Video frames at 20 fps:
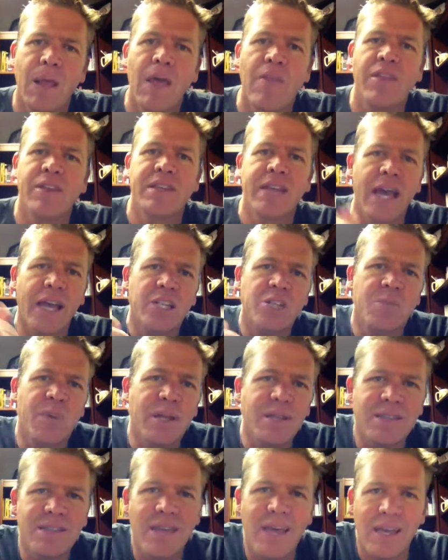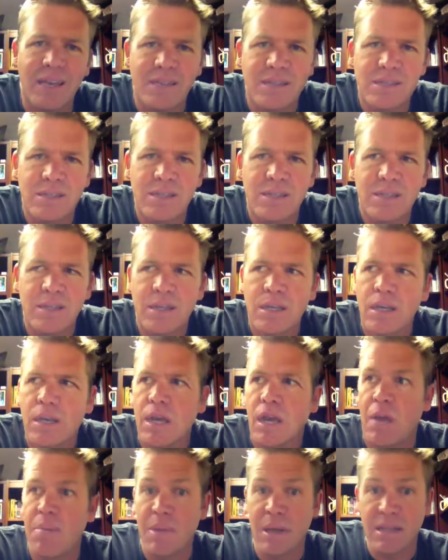The text means this.
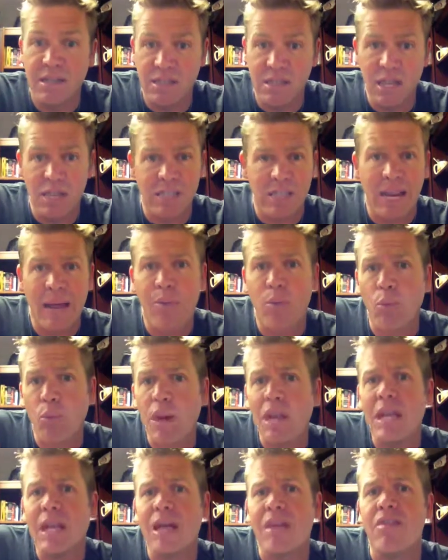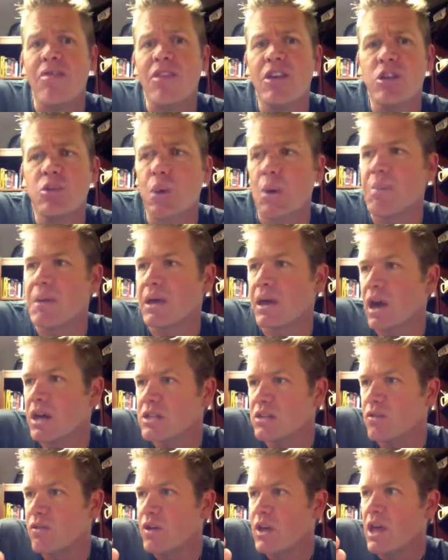it means this, and I'm reading it in this way
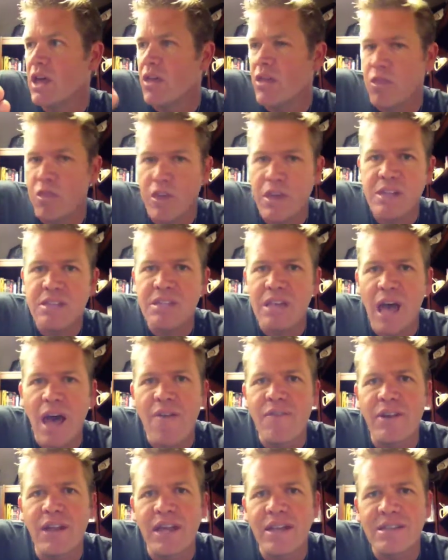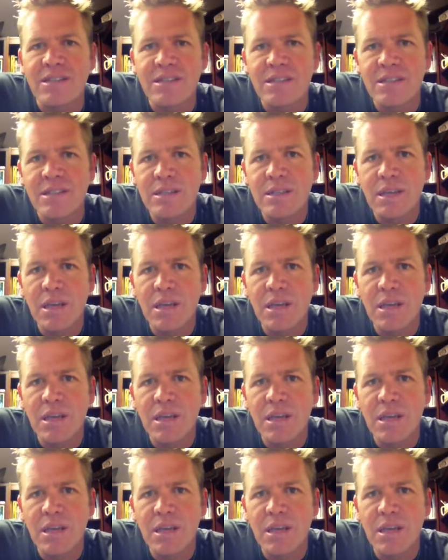because of this evidence,